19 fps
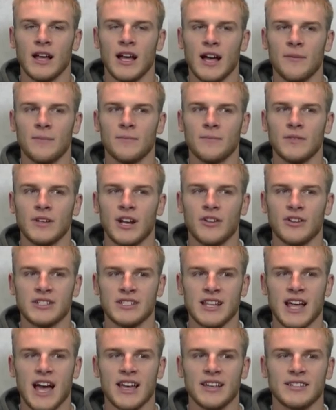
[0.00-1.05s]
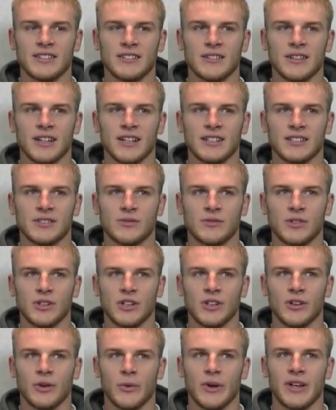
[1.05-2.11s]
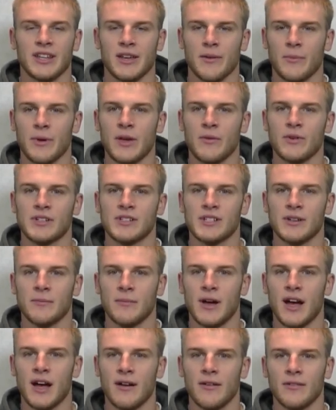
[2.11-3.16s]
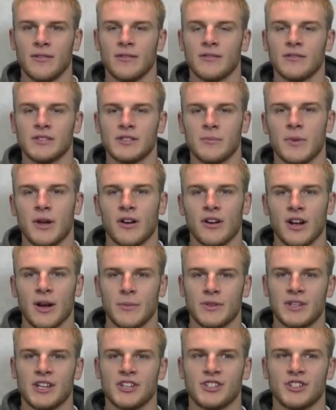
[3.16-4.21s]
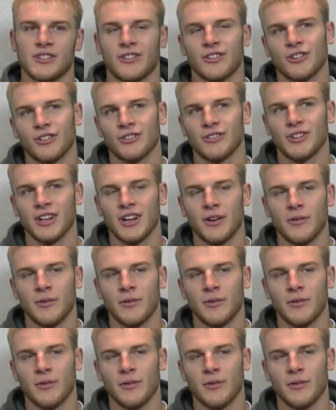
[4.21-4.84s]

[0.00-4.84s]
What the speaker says: It's nice because we get to compete with some better competition, or